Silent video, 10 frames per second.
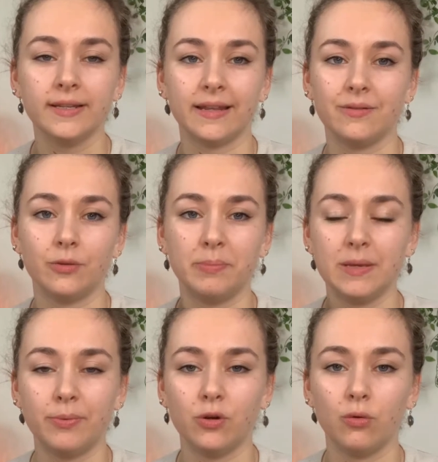and the
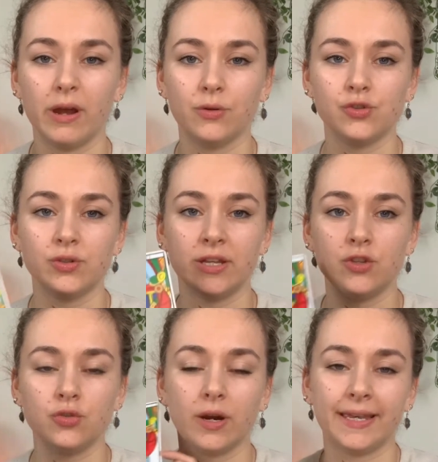people around you, that
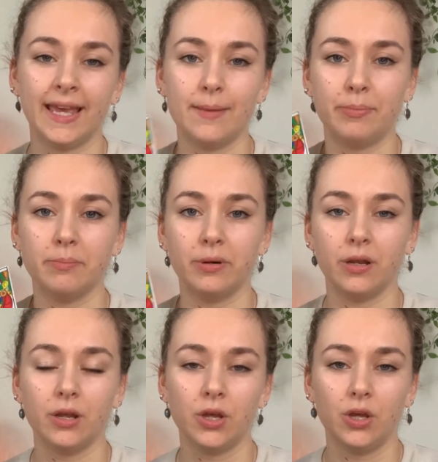you are
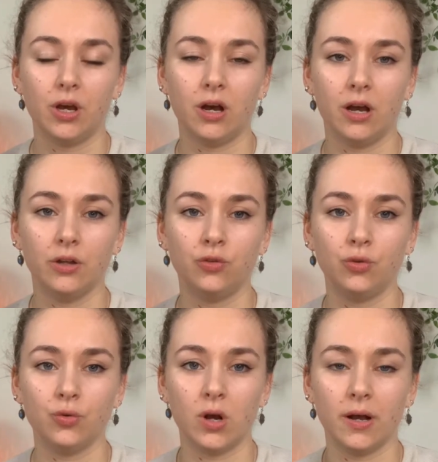capable
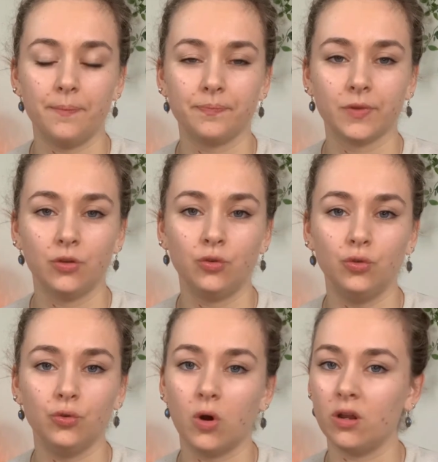to
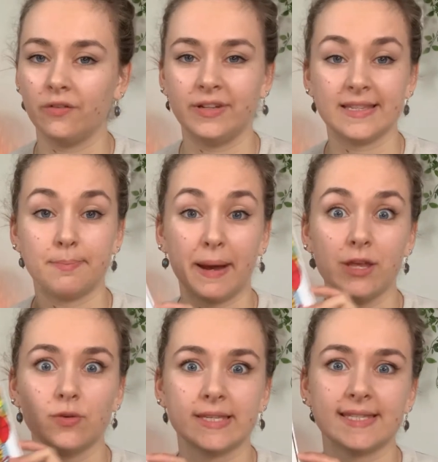do all of this by
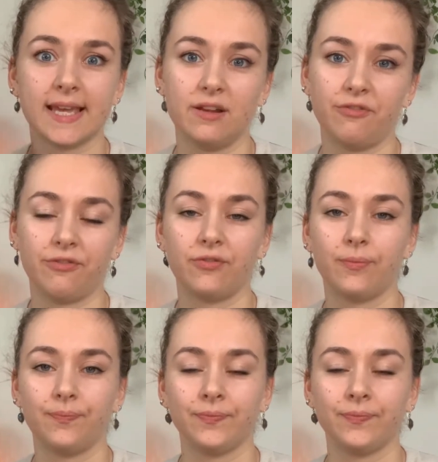yourself.